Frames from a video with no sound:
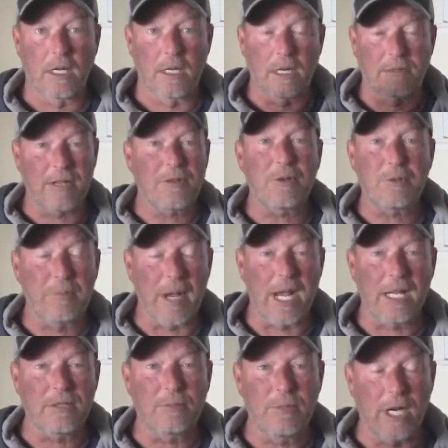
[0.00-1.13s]
Now, Central Coast
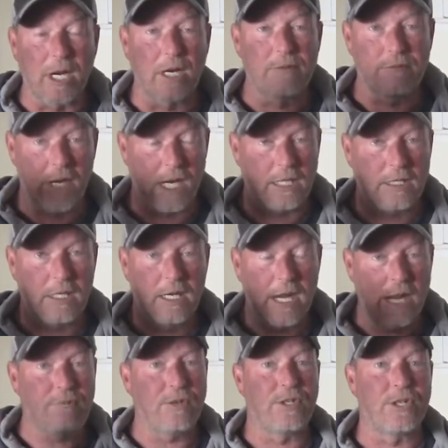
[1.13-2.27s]
Bass, we are in fact
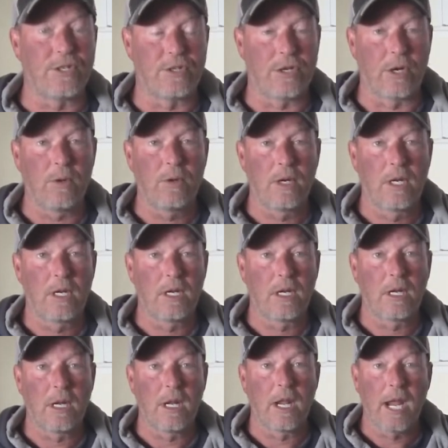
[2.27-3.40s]
a fishing show.
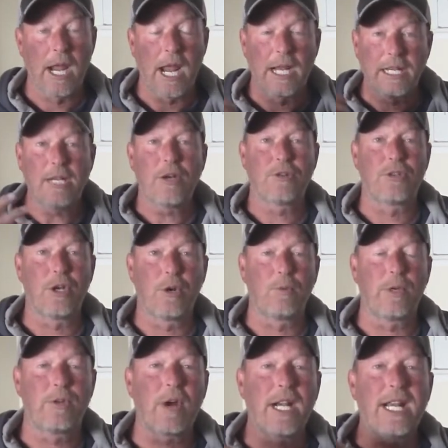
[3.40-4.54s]
And in our show,
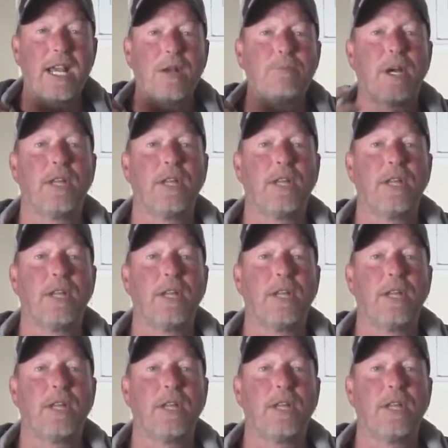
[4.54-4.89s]
we try to help